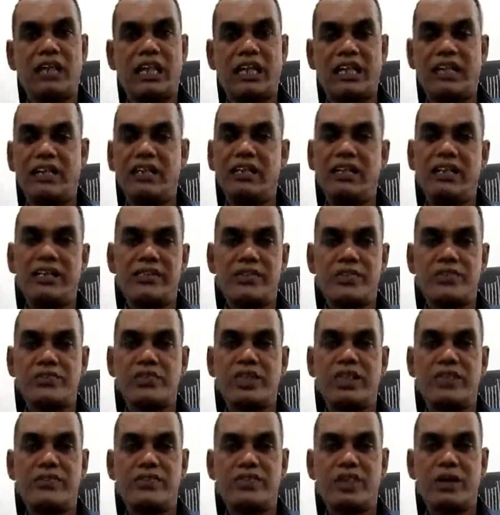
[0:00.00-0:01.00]
and
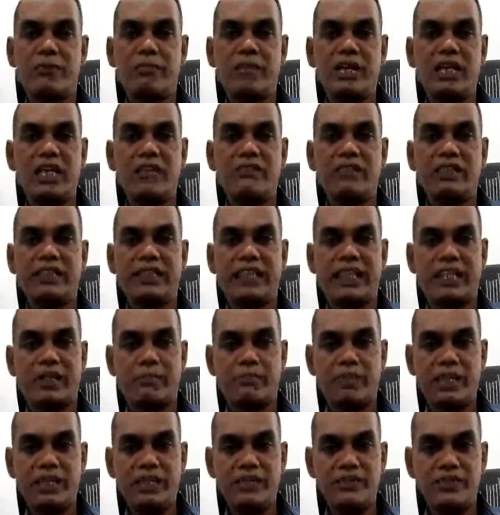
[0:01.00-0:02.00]
necessary summoning will
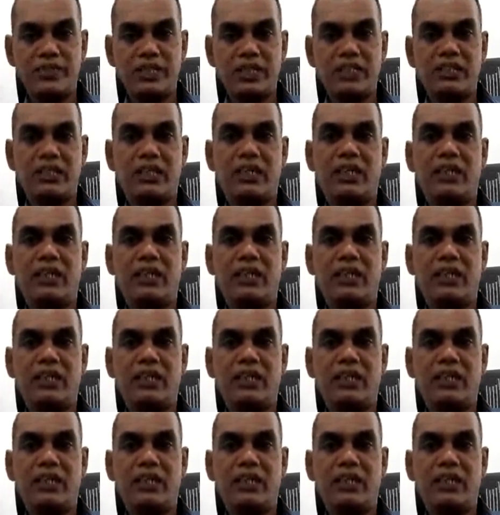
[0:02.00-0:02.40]
take place,